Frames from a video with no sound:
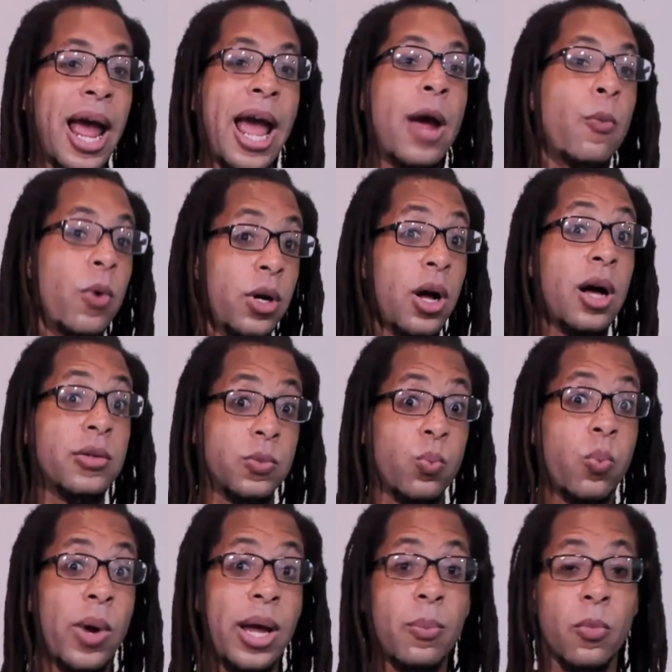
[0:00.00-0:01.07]
and will cost
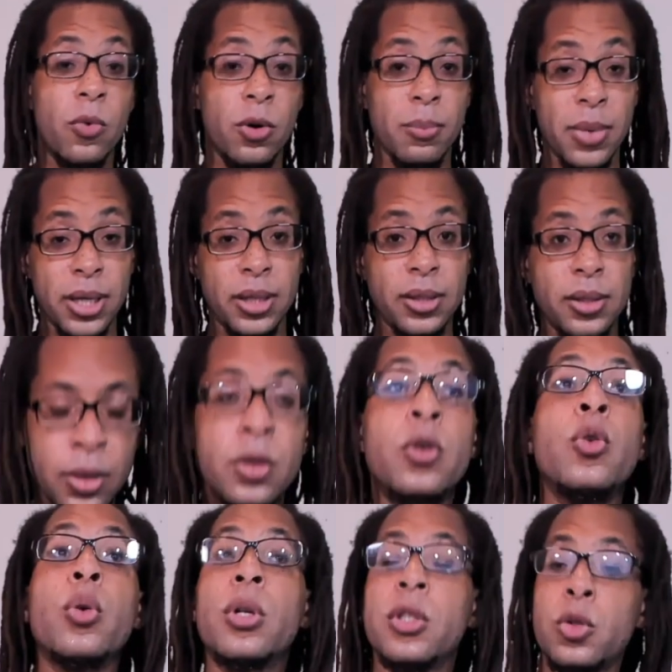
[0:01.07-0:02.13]
way more money.
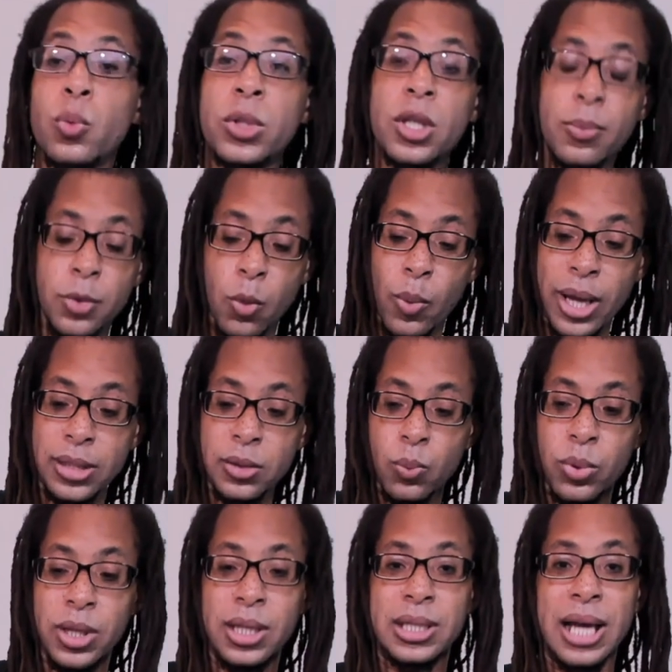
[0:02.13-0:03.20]
You can switch up the weights
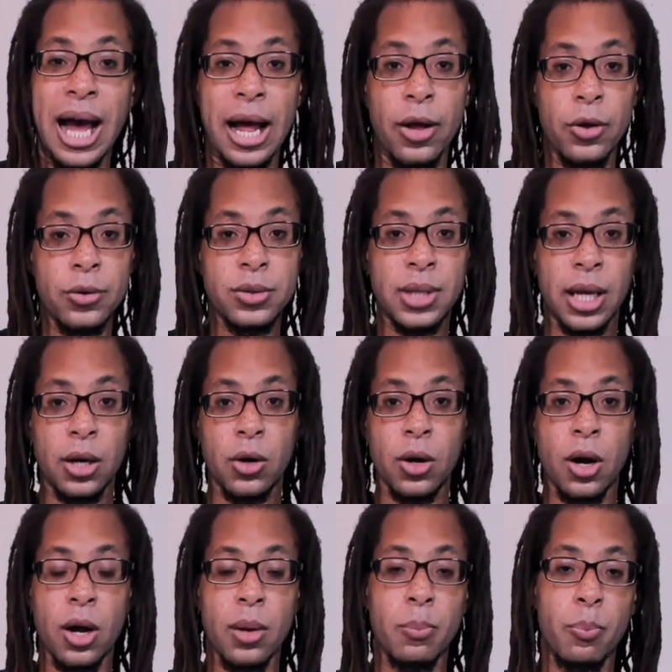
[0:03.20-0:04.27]
with the dials that are
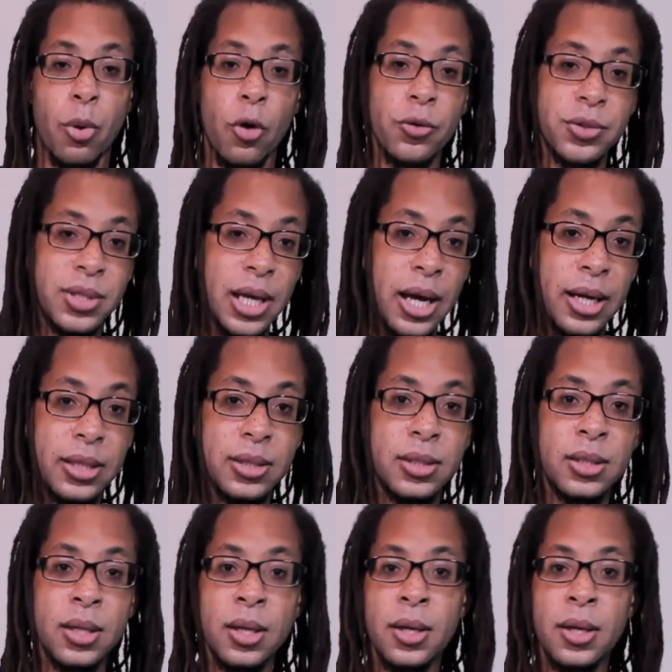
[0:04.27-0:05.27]
on both sides.